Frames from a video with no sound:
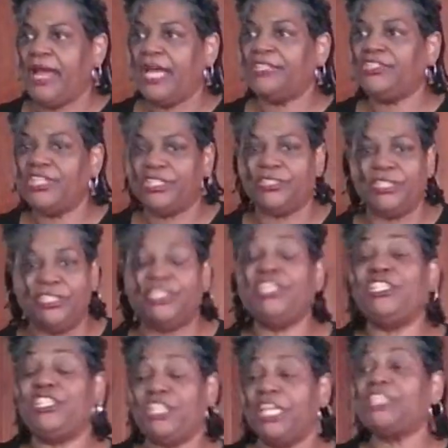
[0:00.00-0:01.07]
I just
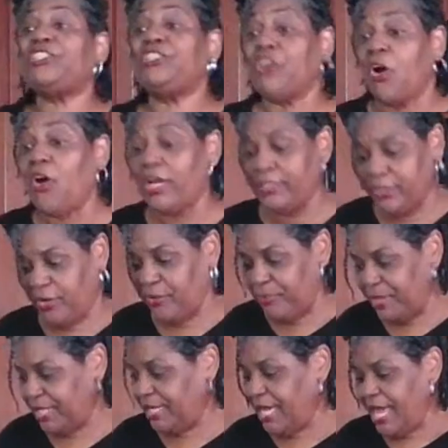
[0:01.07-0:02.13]
it just dawned on
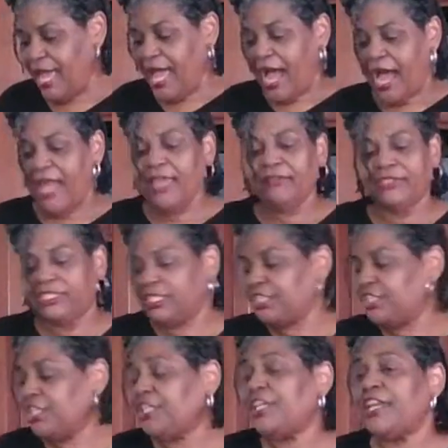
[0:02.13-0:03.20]
me. I have
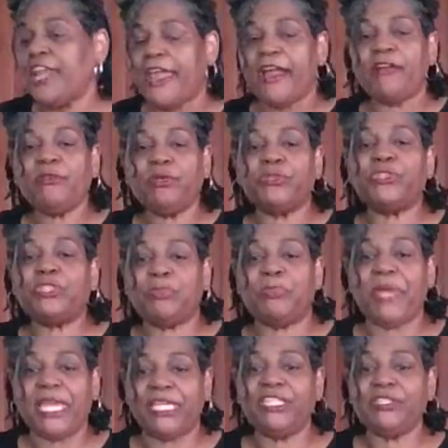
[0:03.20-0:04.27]
such a narrow
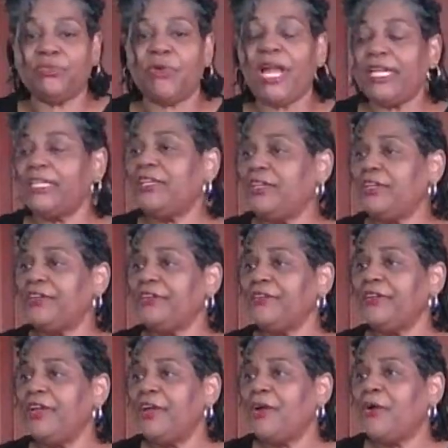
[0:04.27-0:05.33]
space right
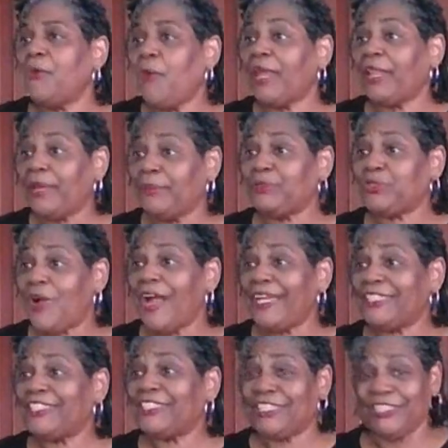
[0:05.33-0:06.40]
here while I'm trying
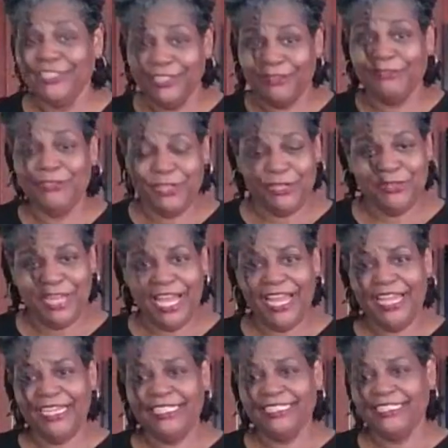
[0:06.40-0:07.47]
to cook for you
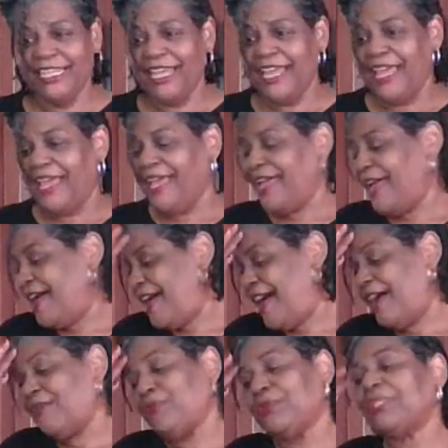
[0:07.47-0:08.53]
guys.
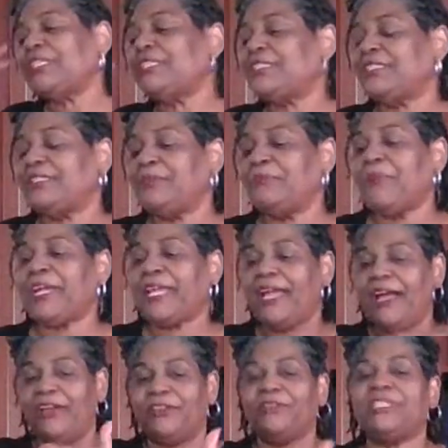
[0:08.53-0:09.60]
I really should. My
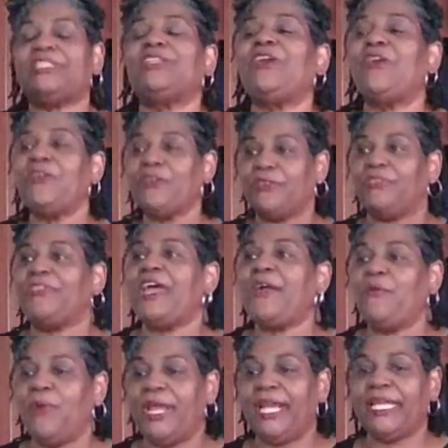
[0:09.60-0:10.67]
counter is longer
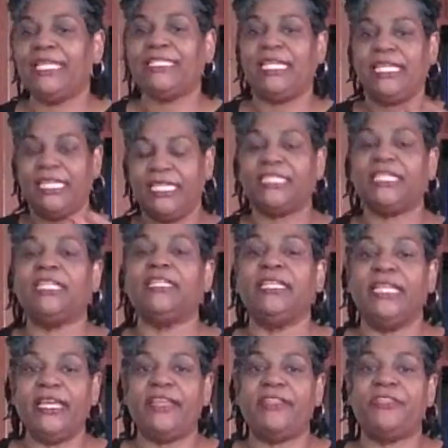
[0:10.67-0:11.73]
that way. I guess I needed the
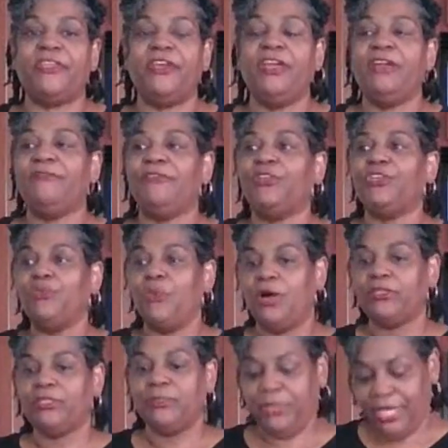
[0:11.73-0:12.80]
length for you
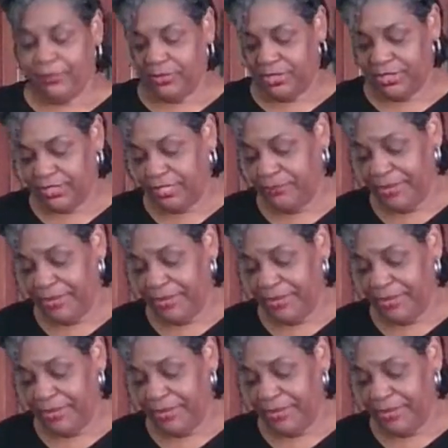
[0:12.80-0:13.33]
all to be able to see.